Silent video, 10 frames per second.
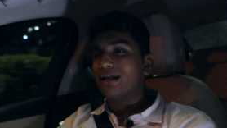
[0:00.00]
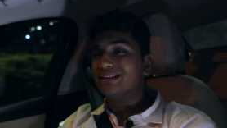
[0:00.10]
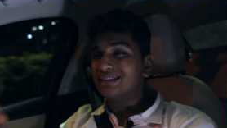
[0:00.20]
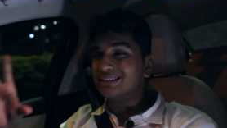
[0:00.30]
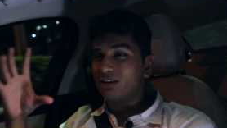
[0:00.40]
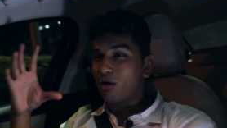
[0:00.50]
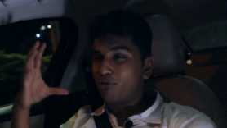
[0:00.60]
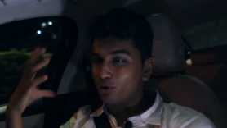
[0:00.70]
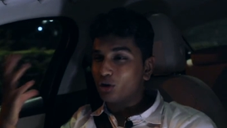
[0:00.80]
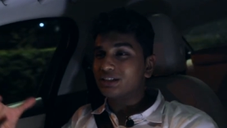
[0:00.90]
This
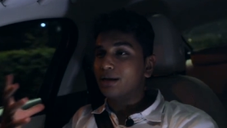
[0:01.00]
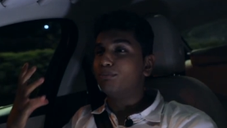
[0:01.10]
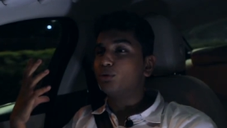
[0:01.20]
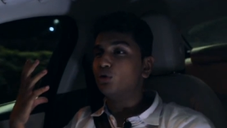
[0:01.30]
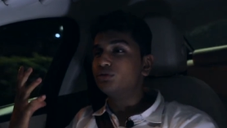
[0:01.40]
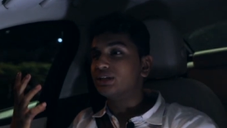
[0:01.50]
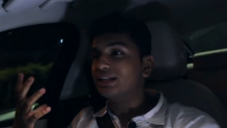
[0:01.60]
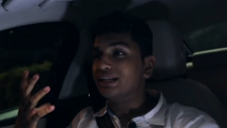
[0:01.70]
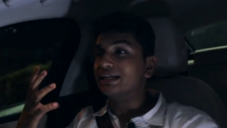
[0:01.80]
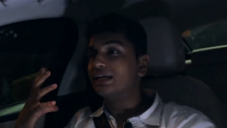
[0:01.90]
of course improves
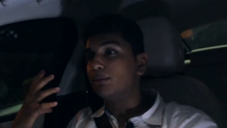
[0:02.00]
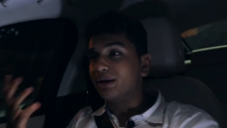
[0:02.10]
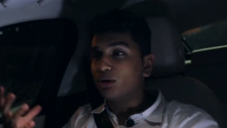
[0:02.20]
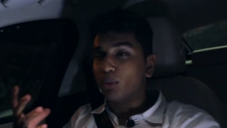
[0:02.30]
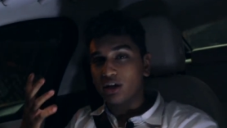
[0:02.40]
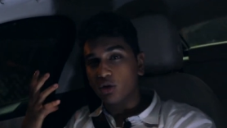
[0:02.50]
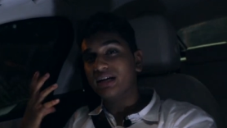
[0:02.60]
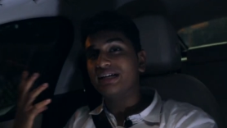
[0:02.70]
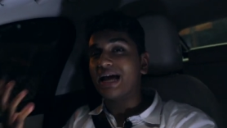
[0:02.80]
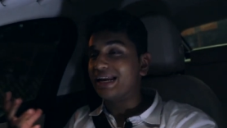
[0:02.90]
a little bit when you're
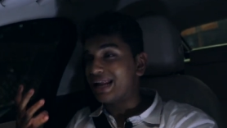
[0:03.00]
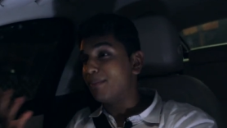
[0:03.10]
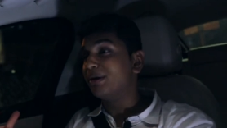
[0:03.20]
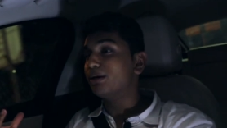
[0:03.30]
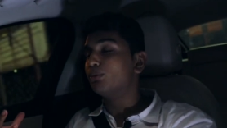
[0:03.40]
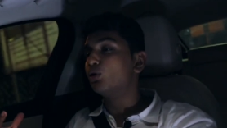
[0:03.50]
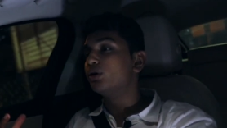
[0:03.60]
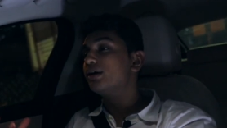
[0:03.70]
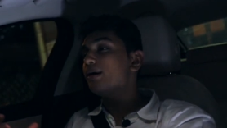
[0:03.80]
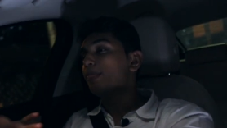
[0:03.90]
in dynamic
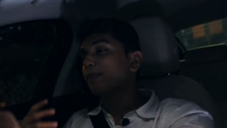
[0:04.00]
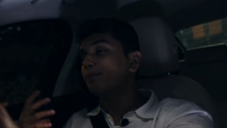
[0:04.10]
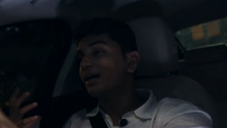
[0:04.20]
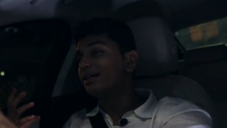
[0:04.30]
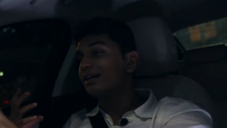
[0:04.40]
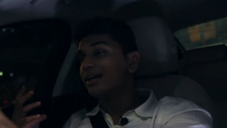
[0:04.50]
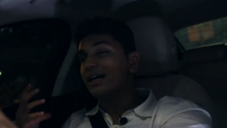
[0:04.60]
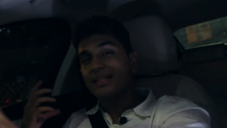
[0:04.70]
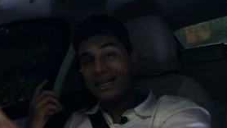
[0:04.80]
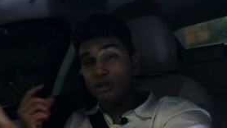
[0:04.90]
mode, but
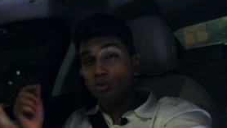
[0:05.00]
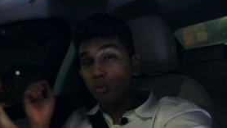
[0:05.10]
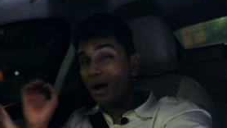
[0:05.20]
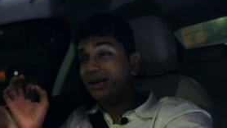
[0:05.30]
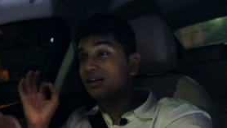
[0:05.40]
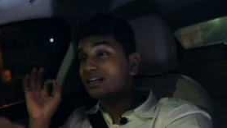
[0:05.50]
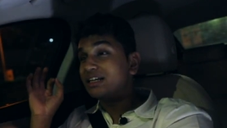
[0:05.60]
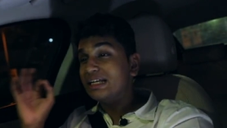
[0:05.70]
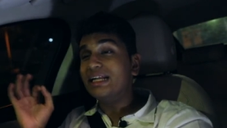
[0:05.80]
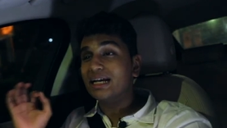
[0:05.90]
there is one
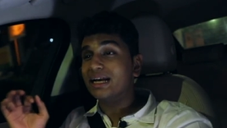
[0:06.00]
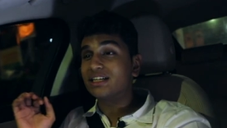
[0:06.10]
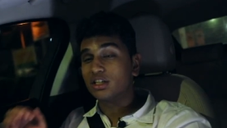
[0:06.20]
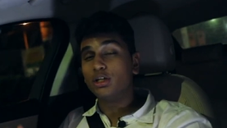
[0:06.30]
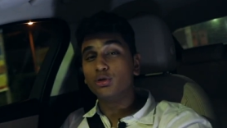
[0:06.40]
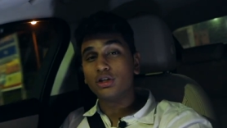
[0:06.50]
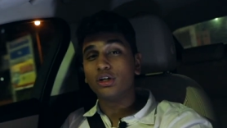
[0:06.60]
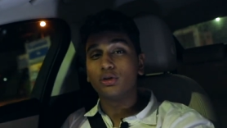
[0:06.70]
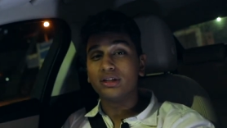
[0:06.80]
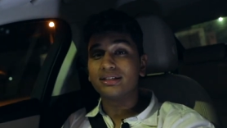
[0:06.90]
really great
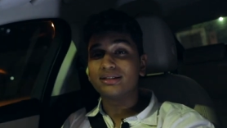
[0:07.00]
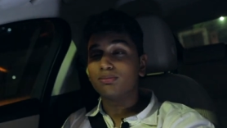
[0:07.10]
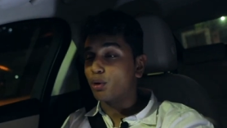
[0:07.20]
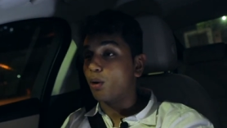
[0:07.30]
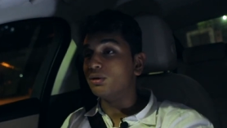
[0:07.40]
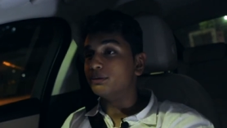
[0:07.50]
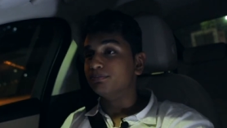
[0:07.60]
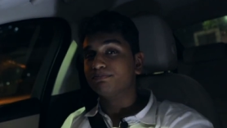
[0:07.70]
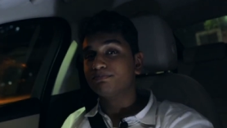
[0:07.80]
solution to this problem.